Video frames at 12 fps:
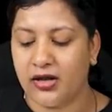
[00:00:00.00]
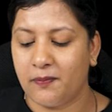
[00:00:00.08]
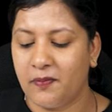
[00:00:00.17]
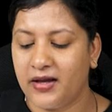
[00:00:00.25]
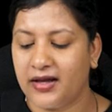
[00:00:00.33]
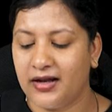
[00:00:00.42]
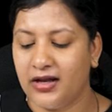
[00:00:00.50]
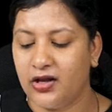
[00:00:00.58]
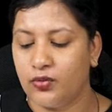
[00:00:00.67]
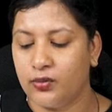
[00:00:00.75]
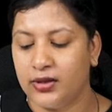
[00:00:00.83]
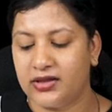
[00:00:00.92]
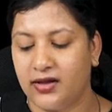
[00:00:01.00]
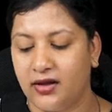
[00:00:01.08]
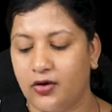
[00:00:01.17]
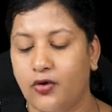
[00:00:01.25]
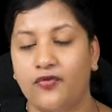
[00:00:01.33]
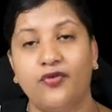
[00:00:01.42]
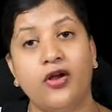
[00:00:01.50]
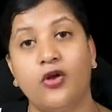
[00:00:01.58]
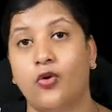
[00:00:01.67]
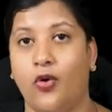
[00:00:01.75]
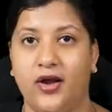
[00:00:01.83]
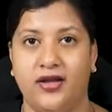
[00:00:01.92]
Typically you will think of a
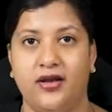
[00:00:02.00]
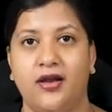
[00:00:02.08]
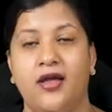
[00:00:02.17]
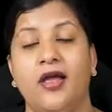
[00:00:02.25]
coin.